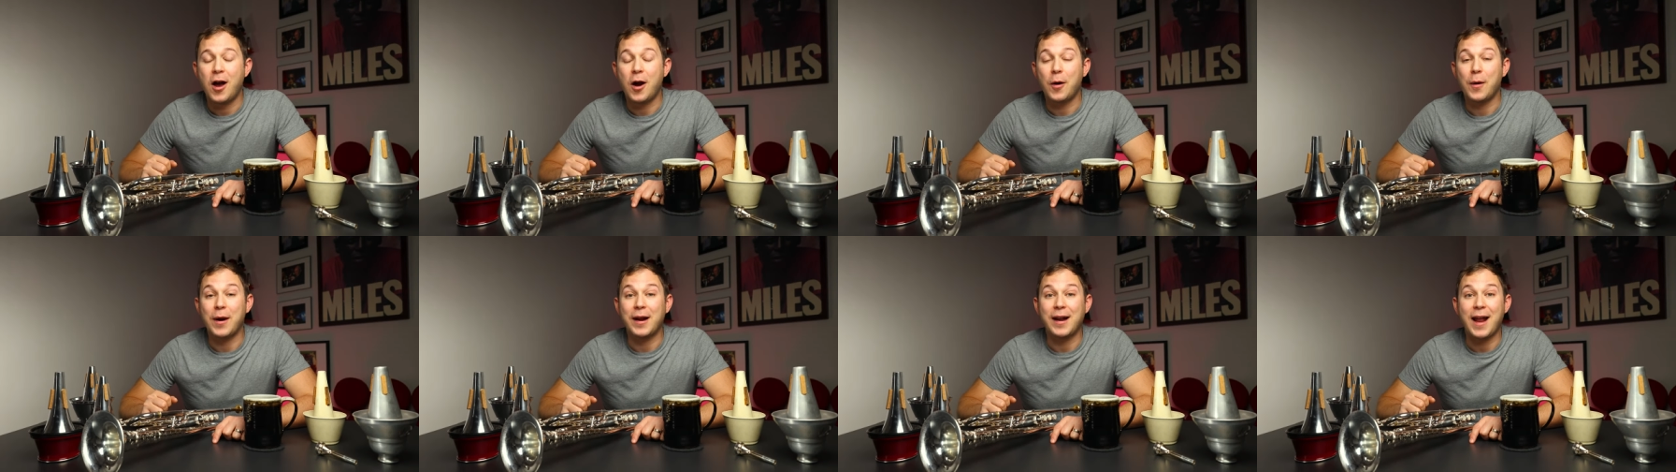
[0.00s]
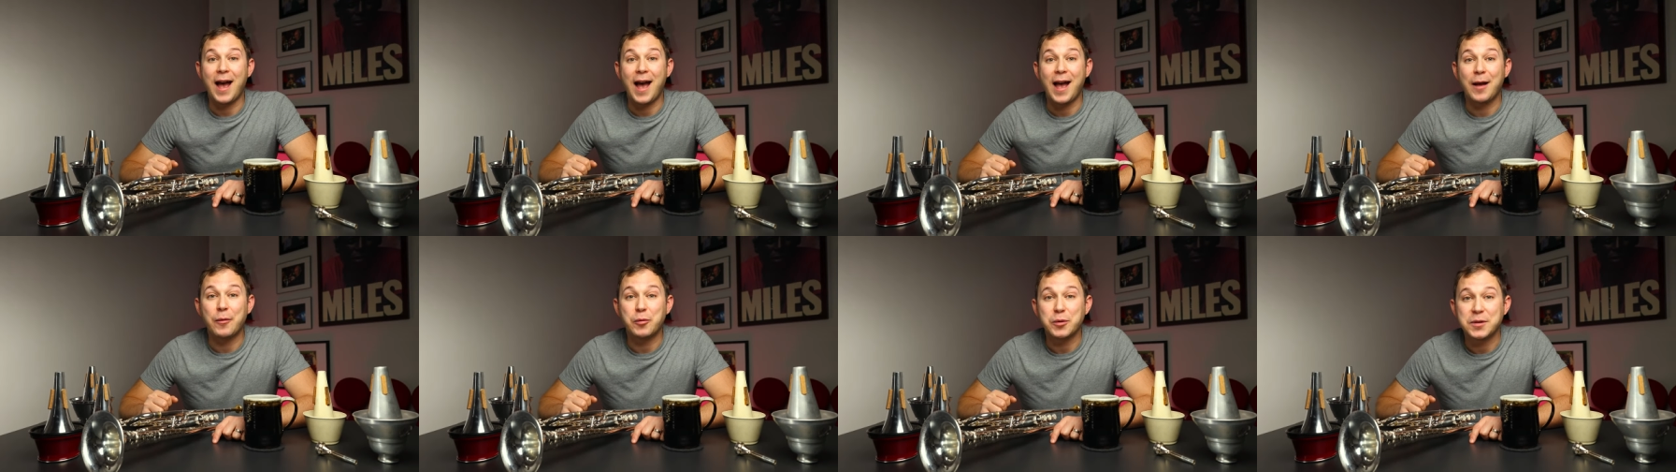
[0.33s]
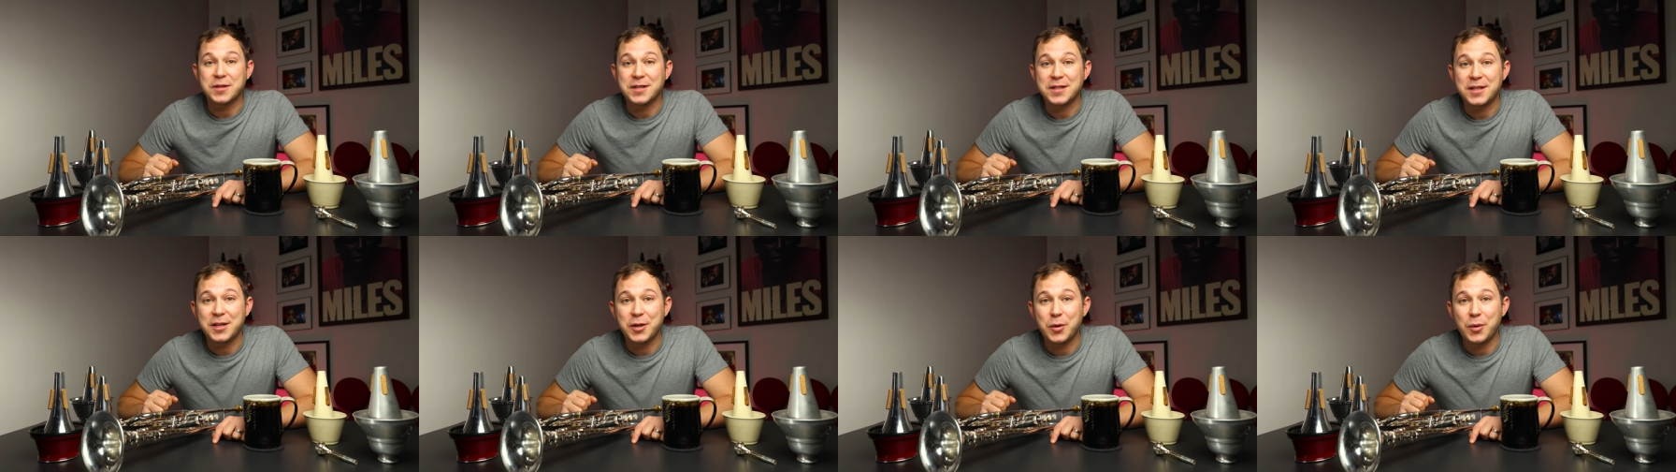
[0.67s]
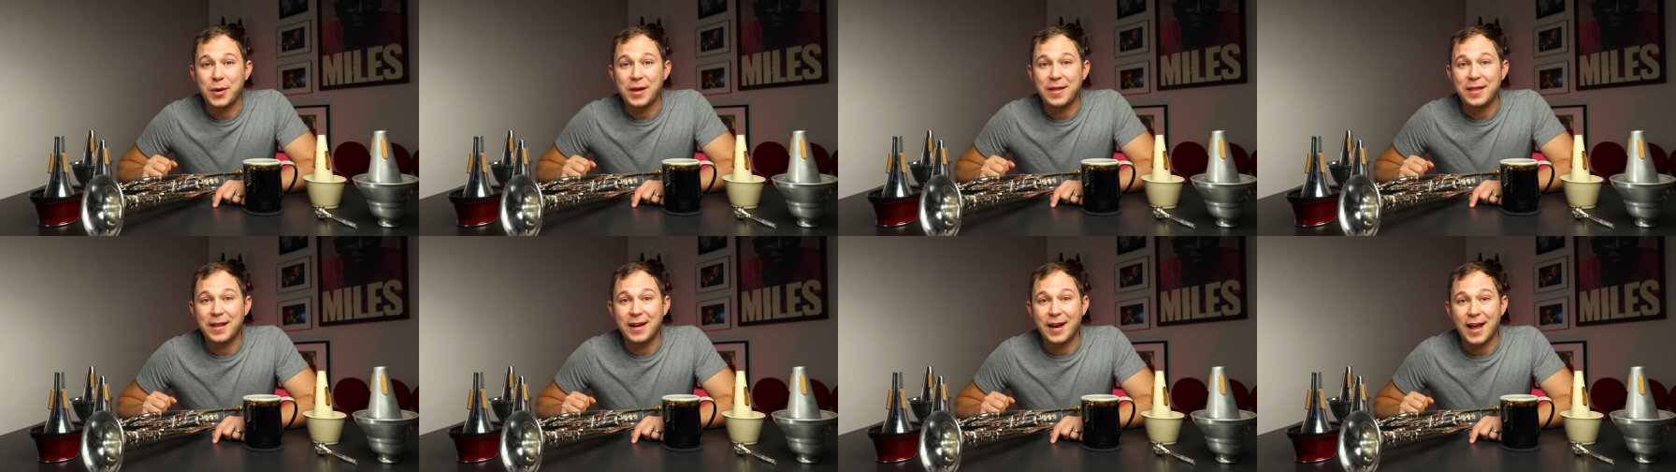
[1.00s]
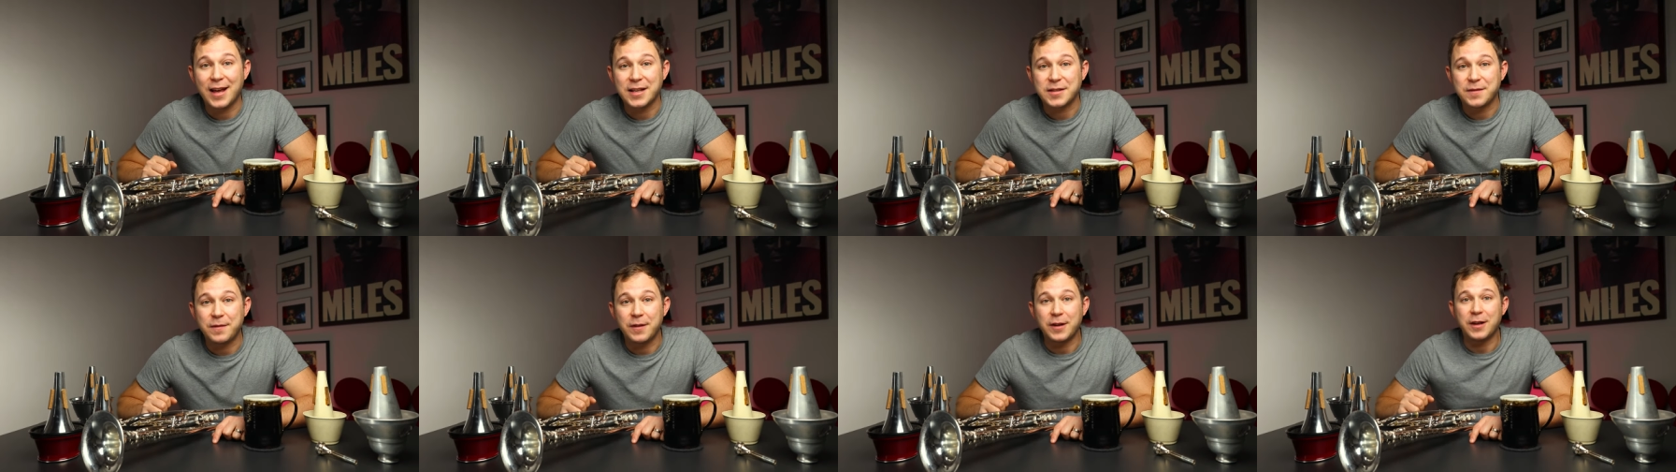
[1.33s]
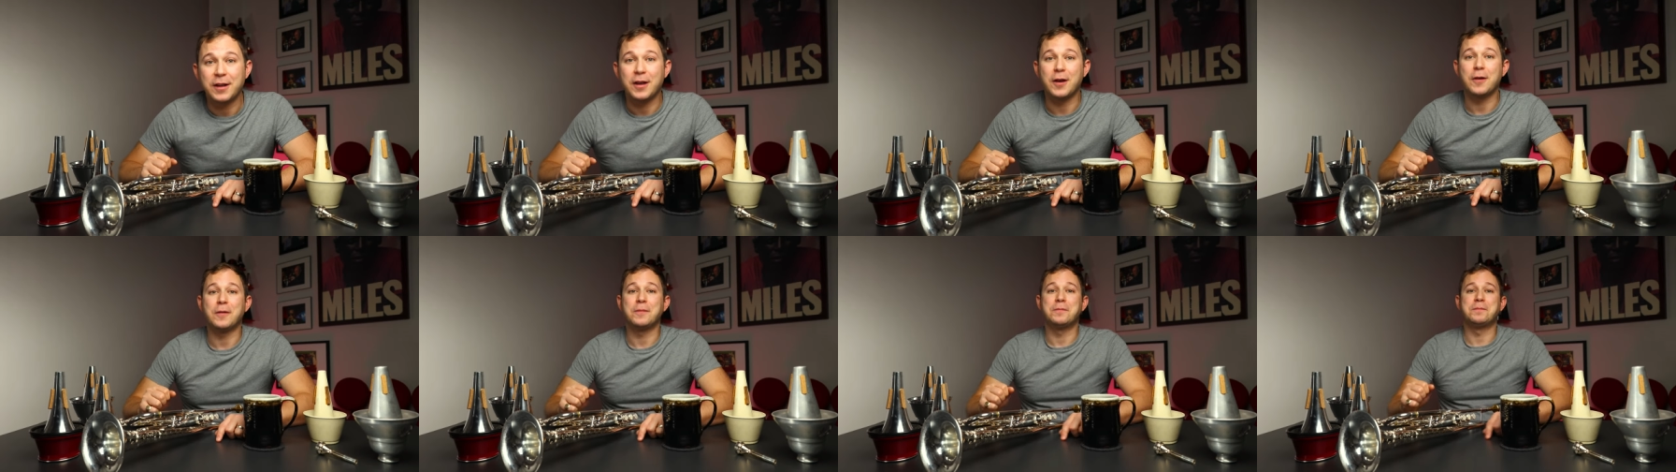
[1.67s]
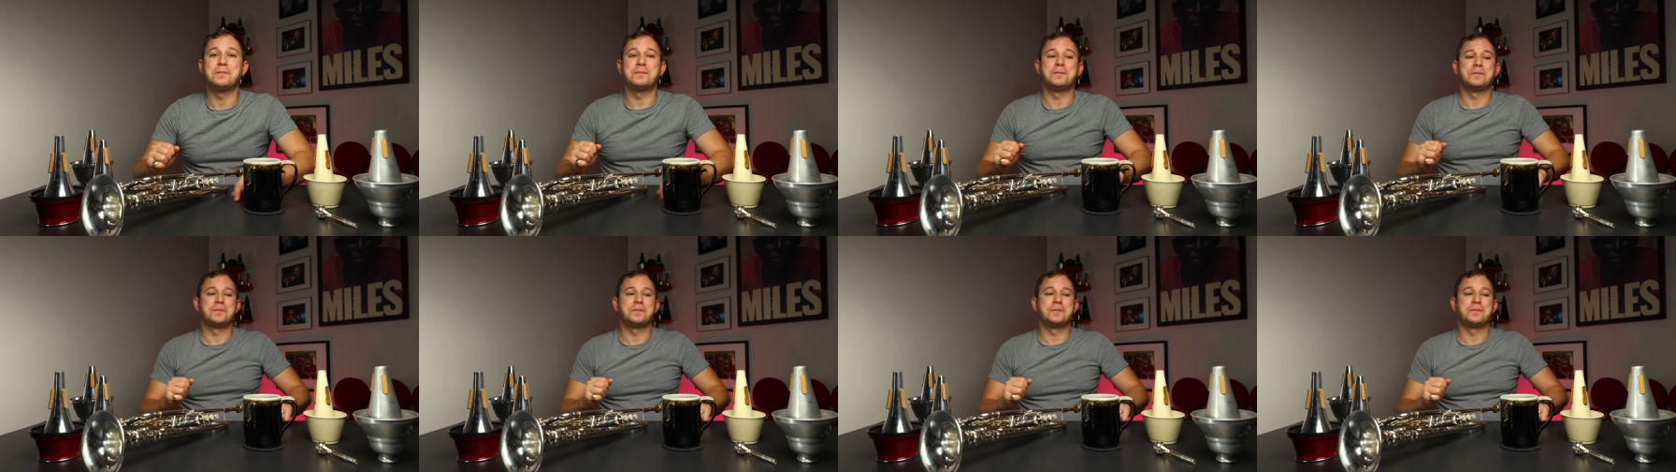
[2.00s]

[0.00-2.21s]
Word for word: All right, I will see you in the next video.